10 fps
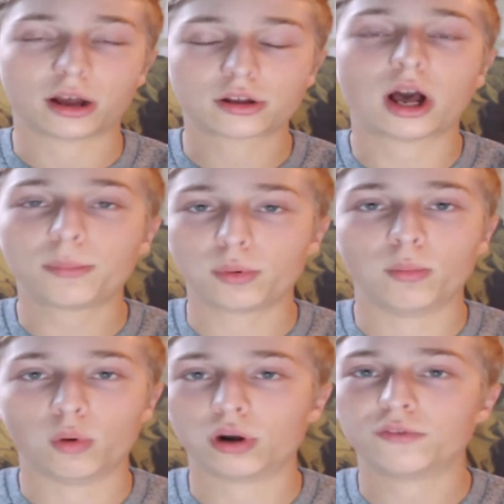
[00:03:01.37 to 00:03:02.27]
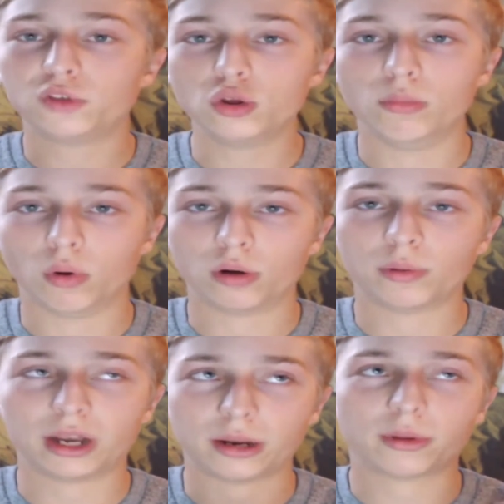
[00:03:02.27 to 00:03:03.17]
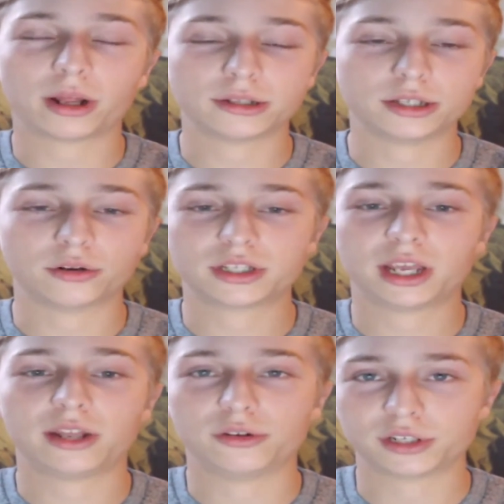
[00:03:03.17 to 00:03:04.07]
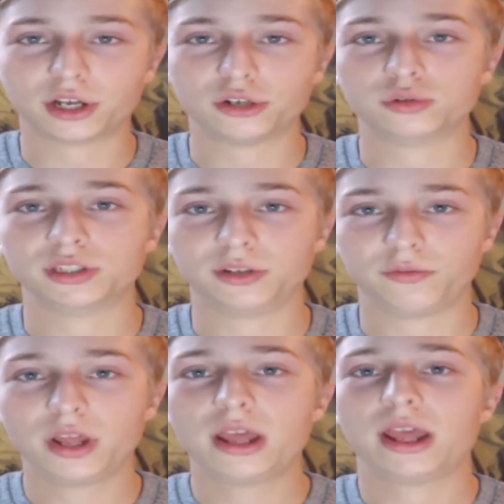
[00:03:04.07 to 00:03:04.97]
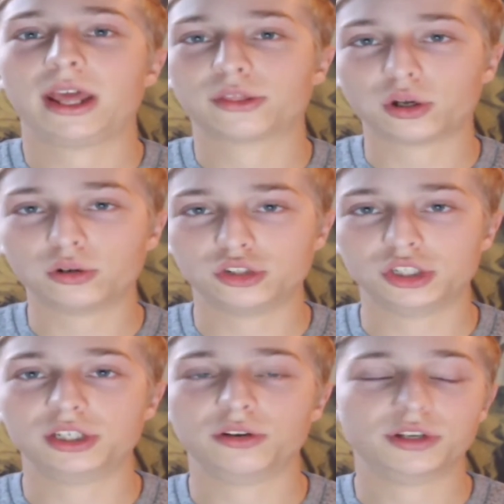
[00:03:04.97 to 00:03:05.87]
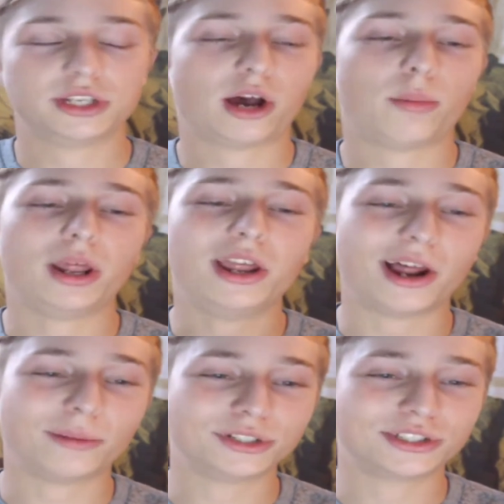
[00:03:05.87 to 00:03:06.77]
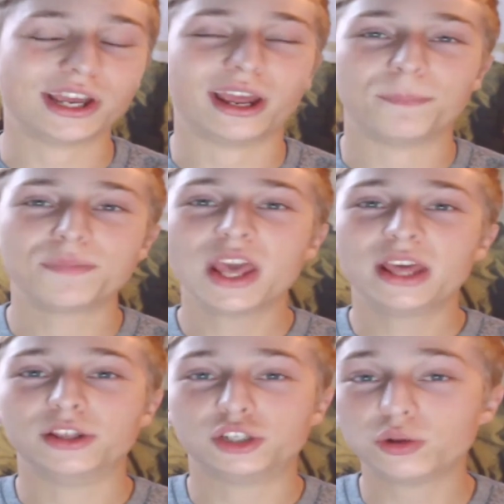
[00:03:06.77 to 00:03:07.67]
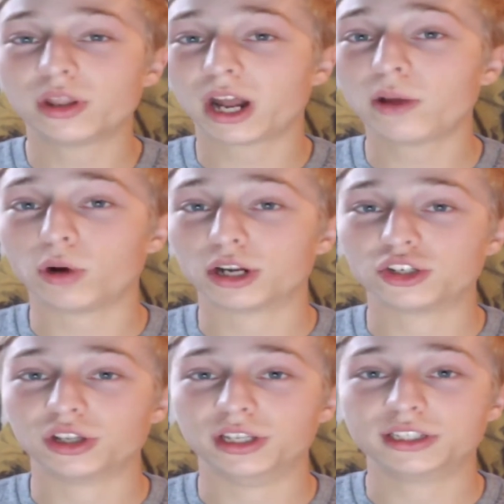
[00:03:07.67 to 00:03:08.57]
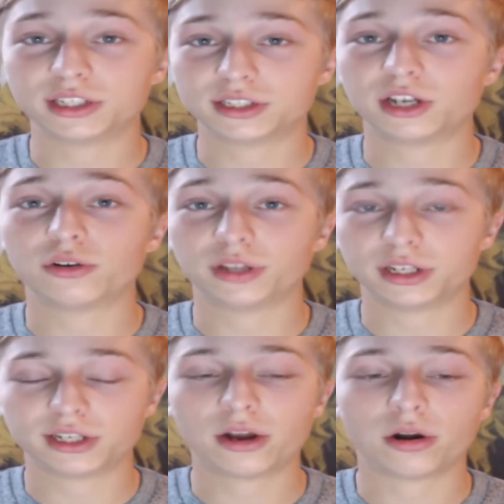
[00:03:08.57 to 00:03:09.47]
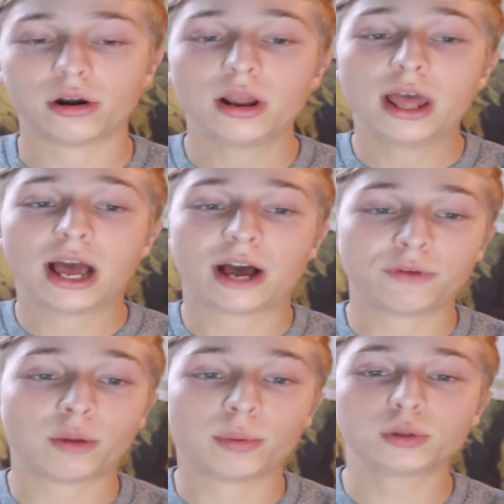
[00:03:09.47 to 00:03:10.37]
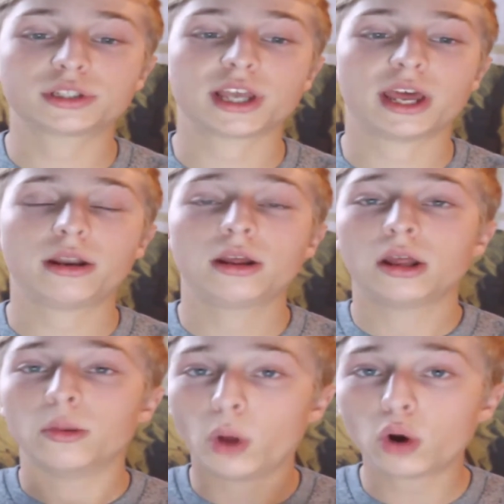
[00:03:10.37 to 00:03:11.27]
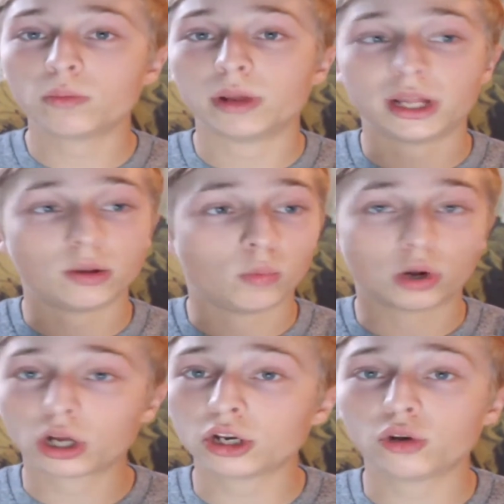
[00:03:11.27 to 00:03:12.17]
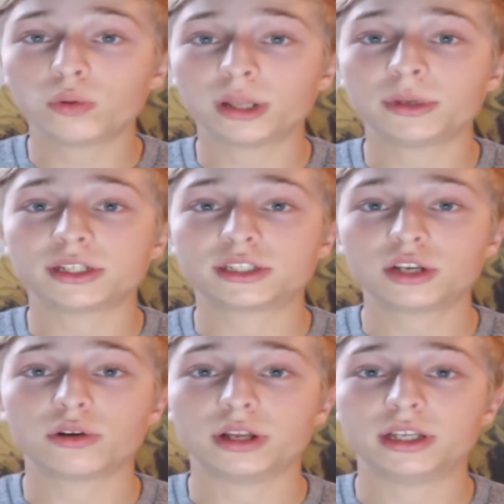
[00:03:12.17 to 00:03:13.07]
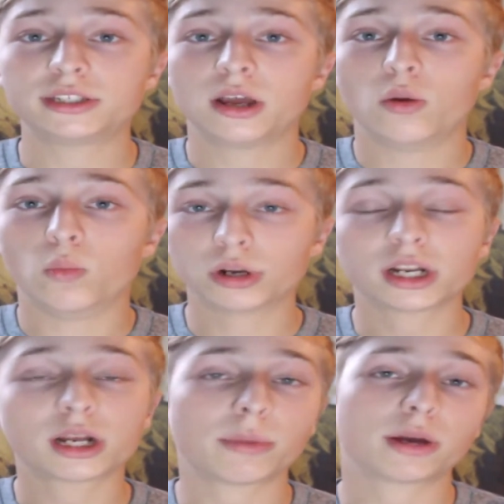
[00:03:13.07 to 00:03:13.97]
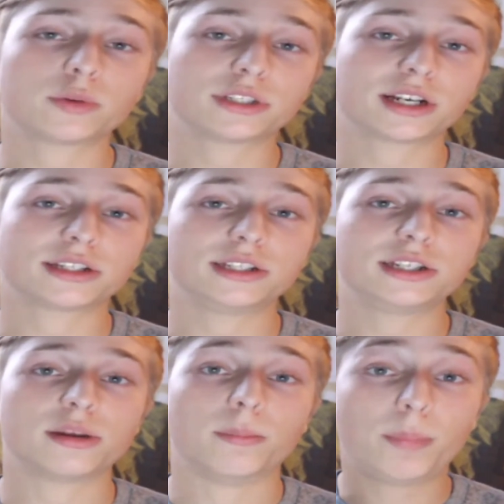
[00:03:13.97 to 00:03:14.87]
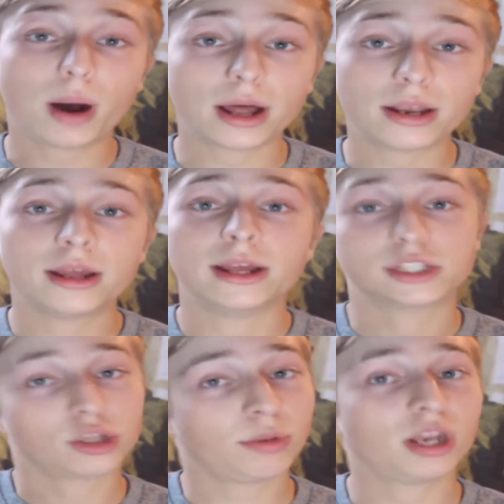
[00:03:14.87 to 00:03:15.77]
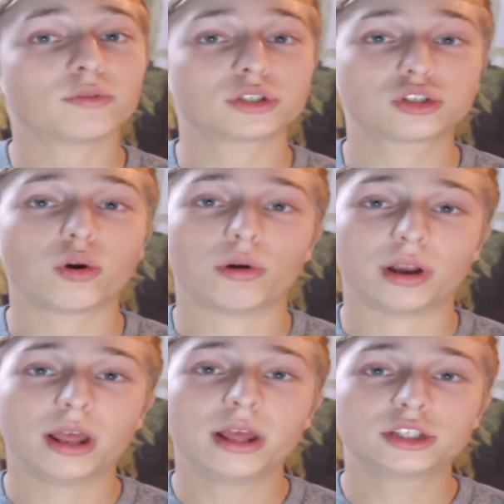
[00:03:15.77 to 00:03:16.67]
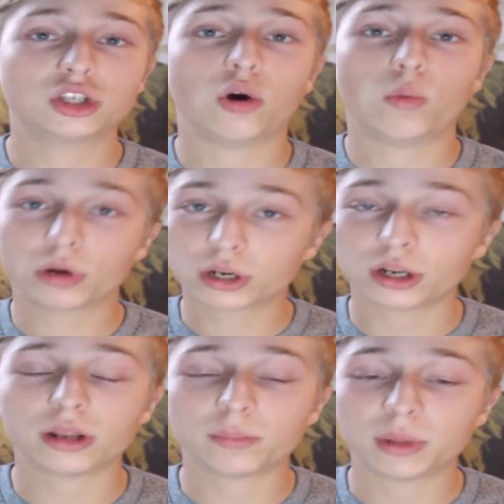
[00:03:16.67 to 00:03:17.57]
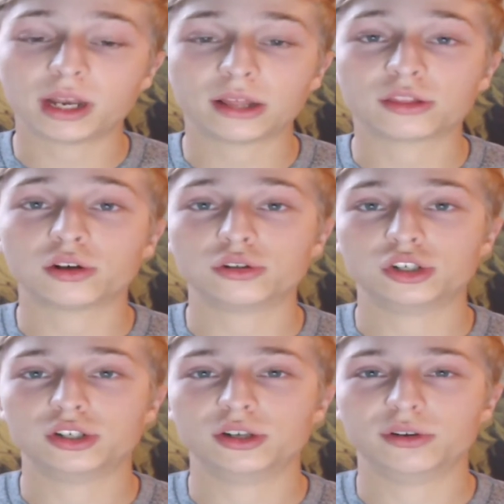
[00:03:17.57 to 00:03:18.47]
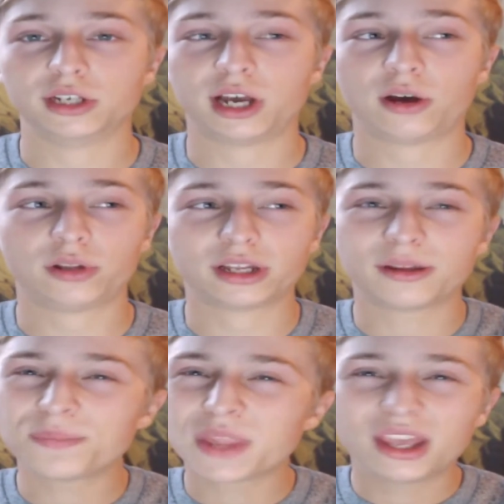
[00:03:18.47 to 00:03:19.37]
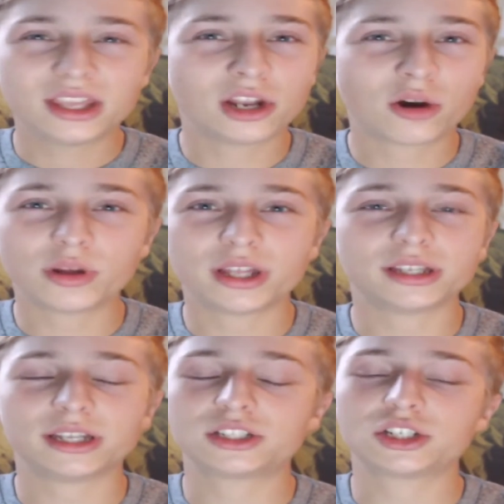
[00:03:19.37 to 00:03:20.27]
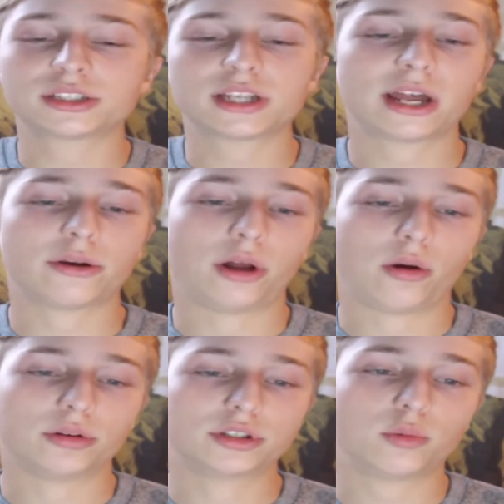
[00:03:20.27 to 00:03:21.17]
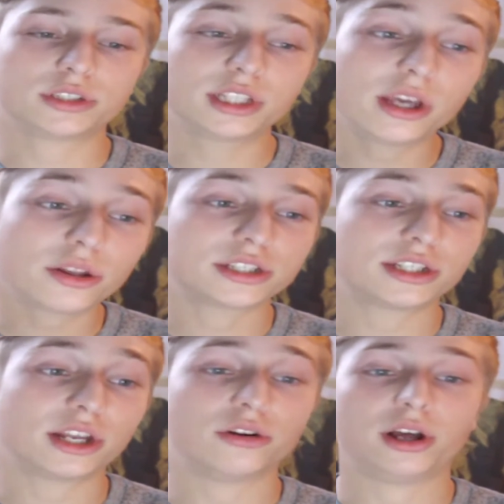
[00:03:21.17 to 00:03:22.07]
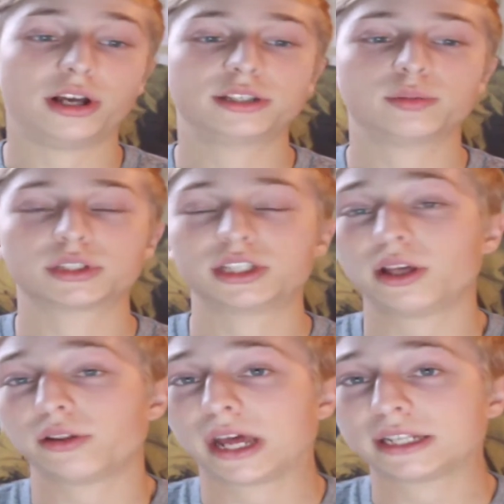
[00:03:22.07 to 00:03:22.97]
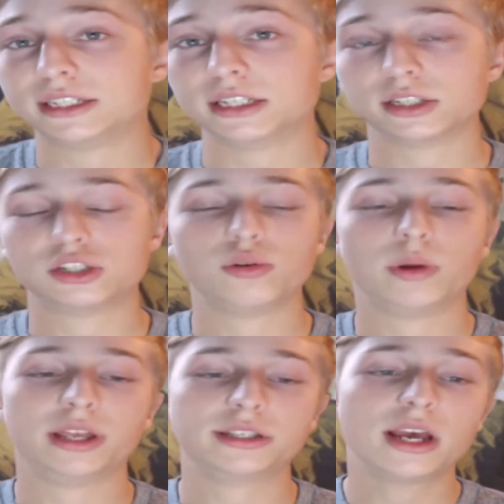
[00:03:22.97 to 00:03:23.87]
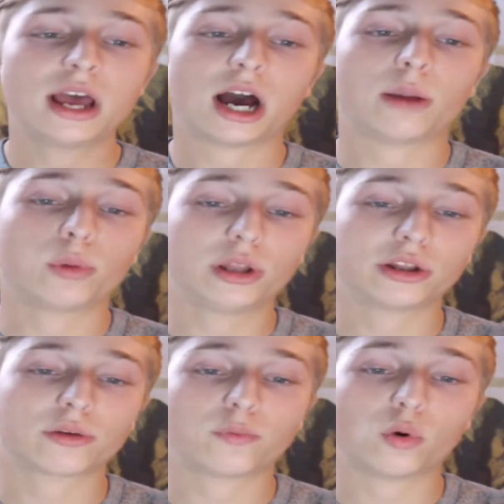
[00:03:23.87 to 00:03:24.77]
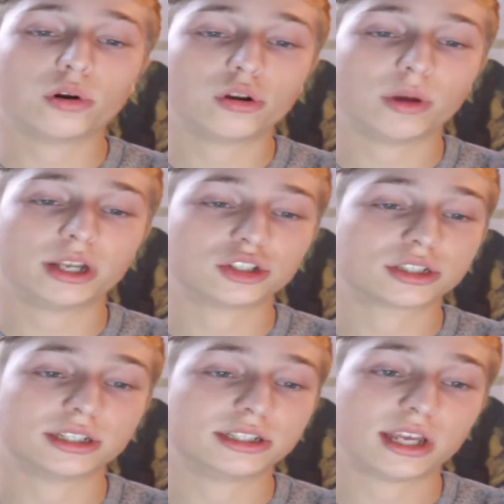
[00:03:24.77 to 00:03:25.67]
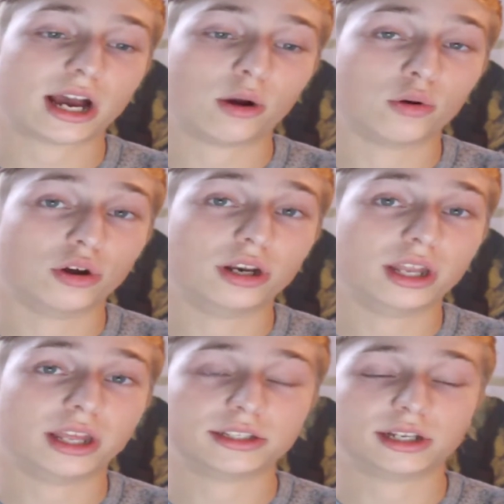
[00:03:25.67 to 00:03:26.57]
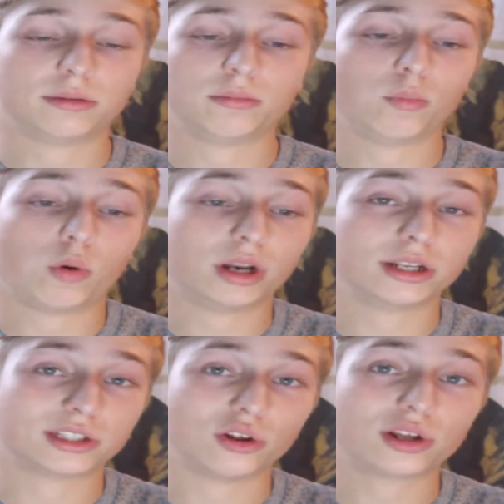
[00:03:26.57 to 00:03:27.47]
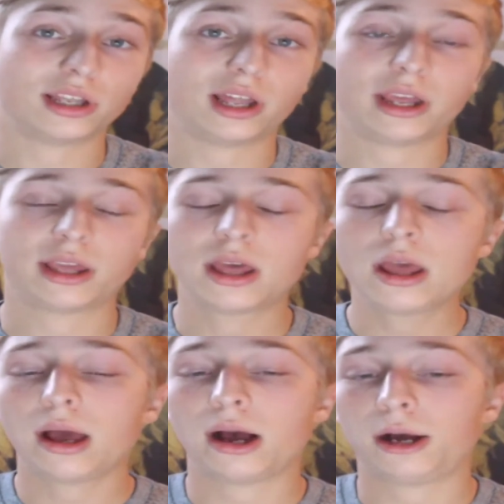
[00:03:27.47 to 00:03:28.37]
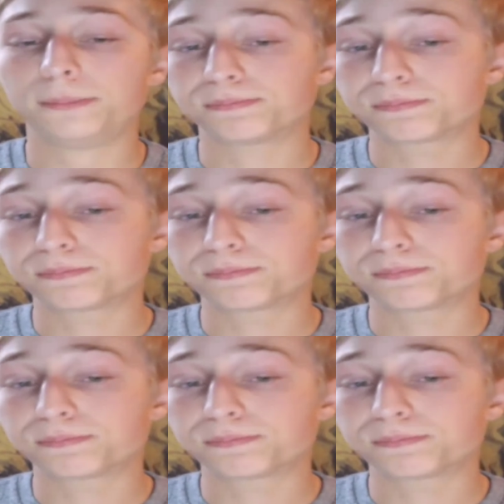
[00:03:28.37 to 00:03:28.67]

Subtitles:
couple more, a few more, right? I'm not, saying there's hundreds of anthology series now, but I'm just saying the 2 that I watch, at least, The Sinner and The Terror, have now both said, nope, we're not going to do a limited series. We're going to come back with a second season, but it's going to be a different story. So we're going to be an anthology series now. Like, it's just, I don't know. So we'll see how The Sinner does. We'll see how that season 2 is. I'm really looking forward to it, just to see how good it is and what it's looking like. So